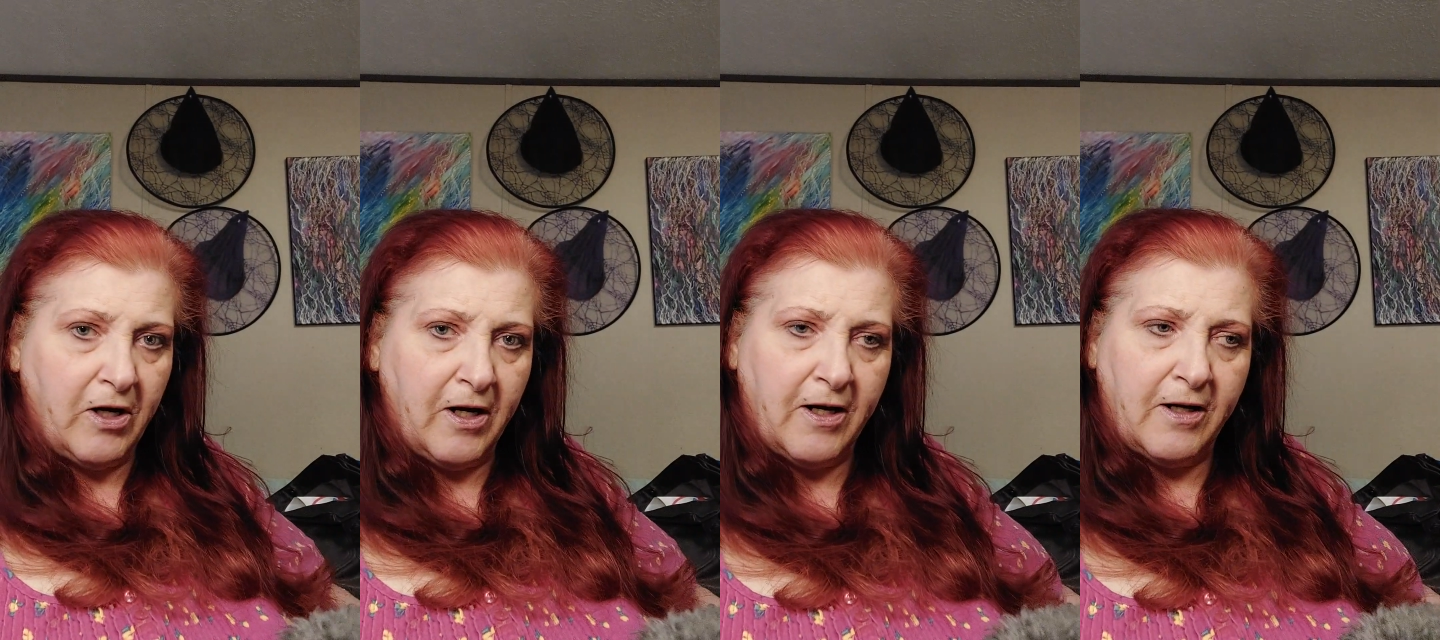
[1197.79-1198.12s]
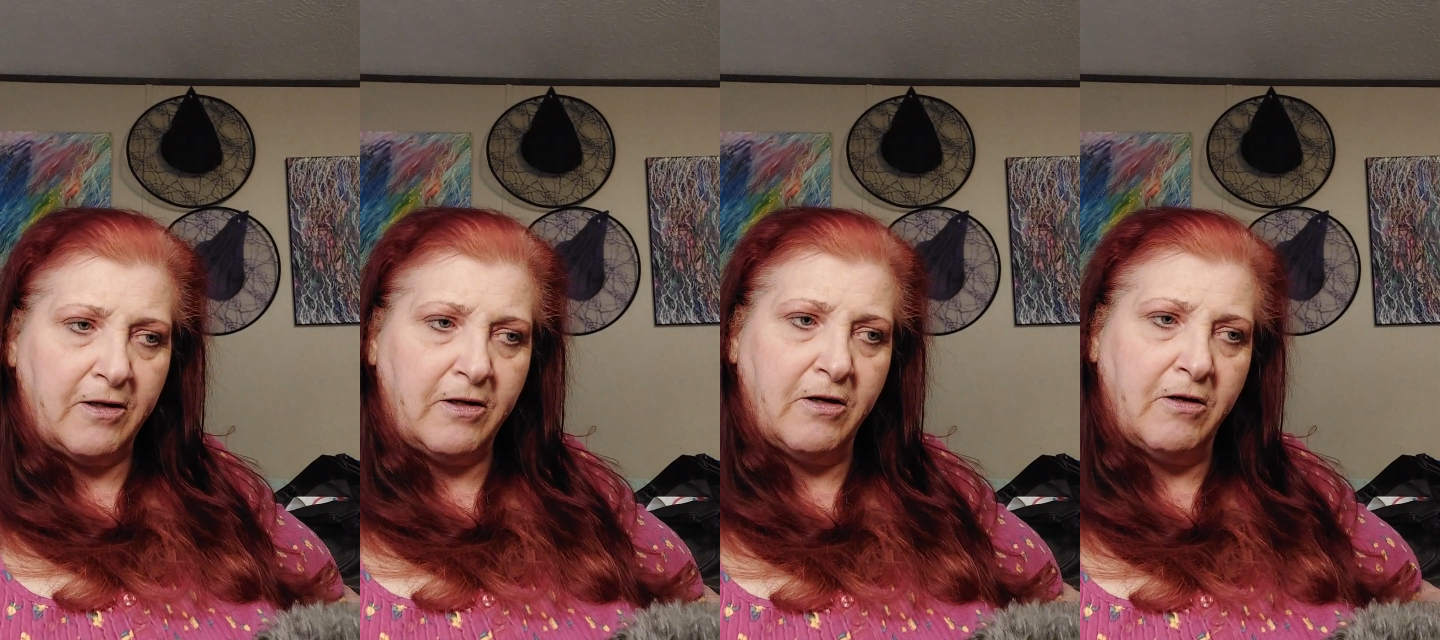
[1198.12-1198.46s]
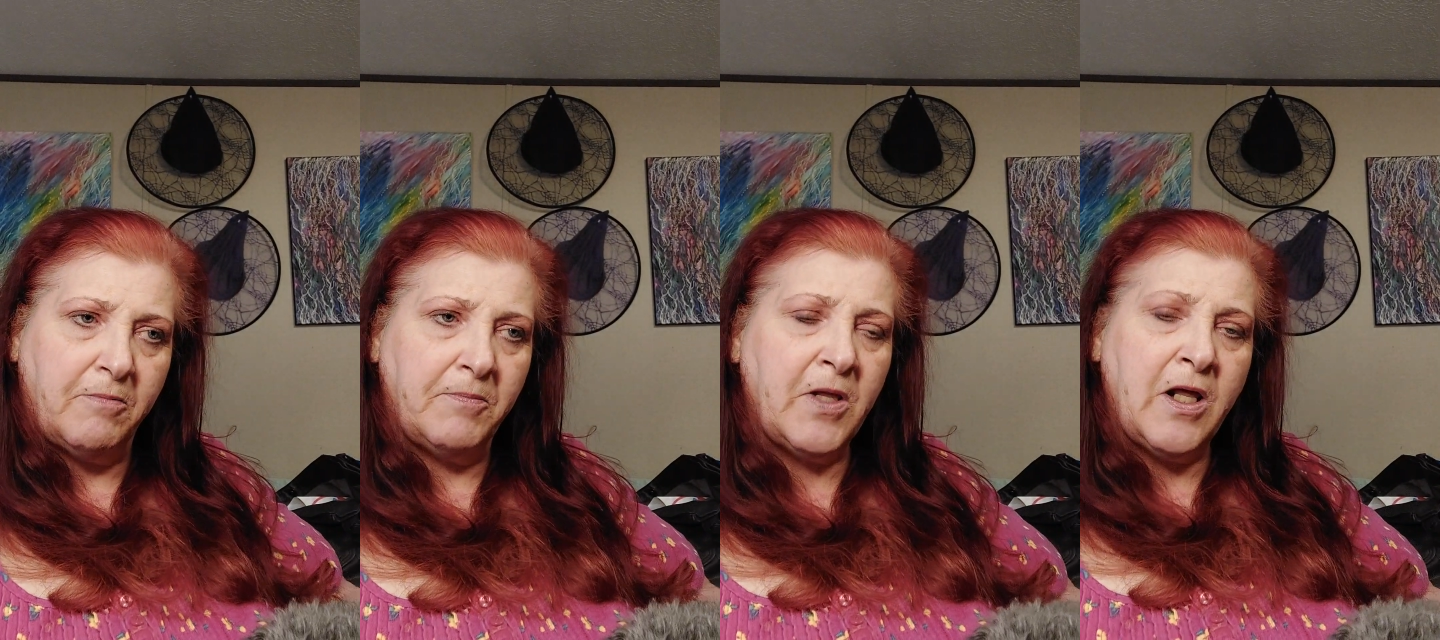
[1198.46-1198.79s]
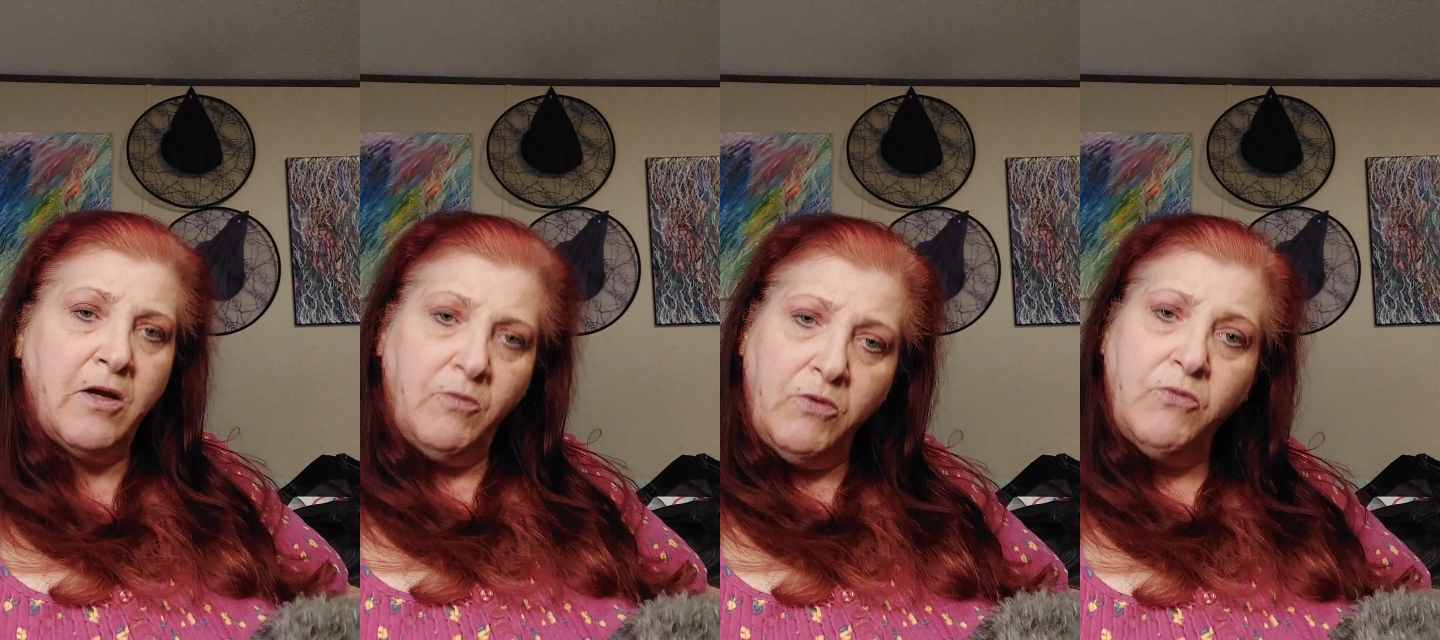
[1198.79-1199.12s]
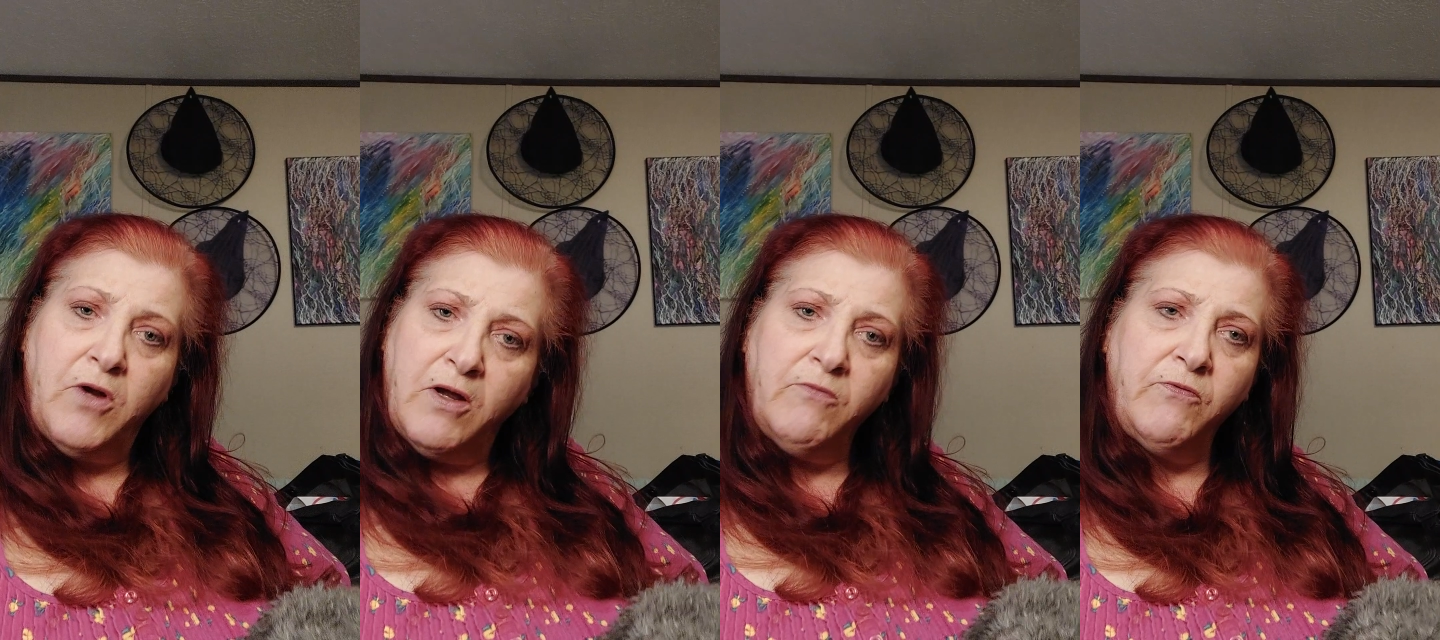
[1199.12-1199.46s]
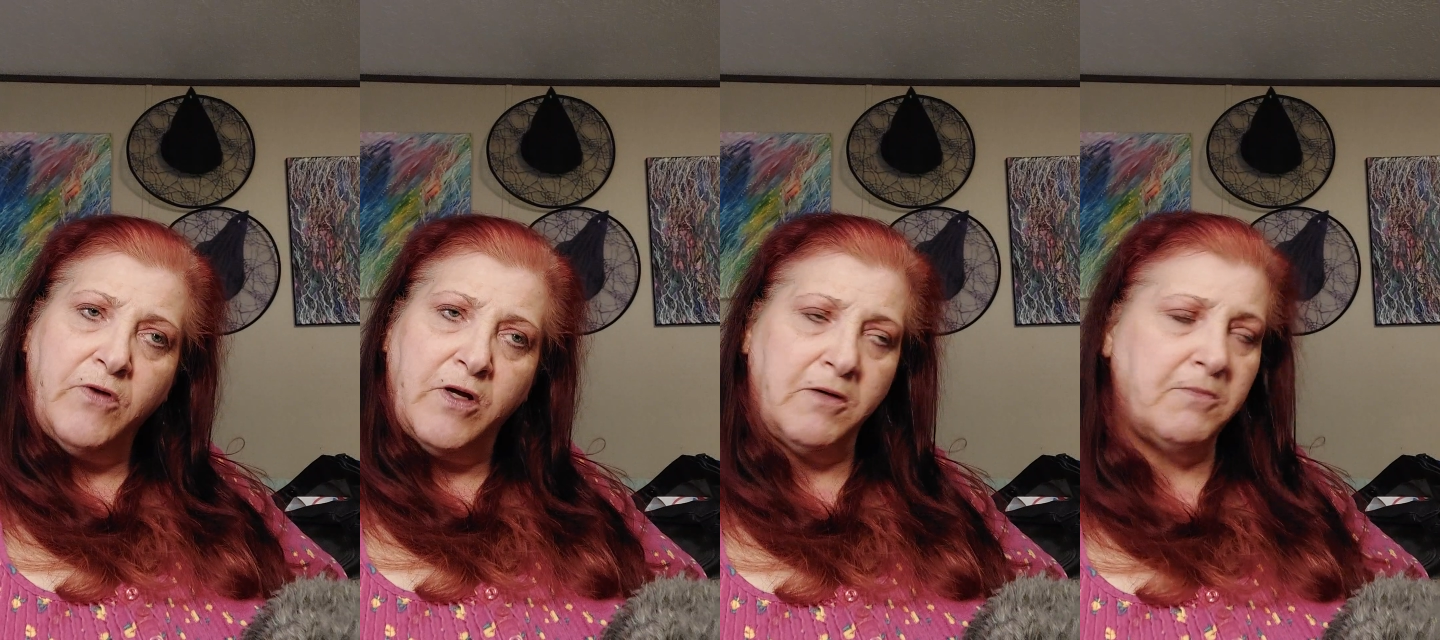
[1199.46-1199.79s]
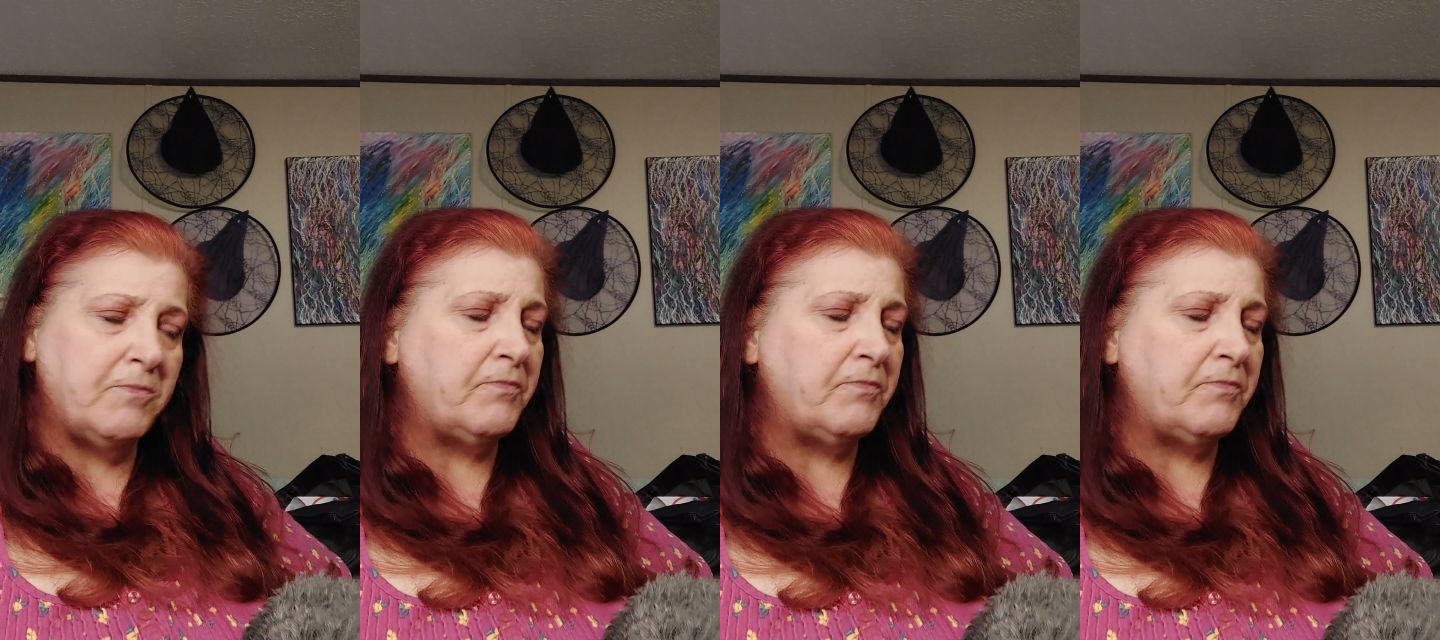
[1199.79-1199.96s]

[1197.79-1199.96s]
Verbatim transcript: and um, we were having fun.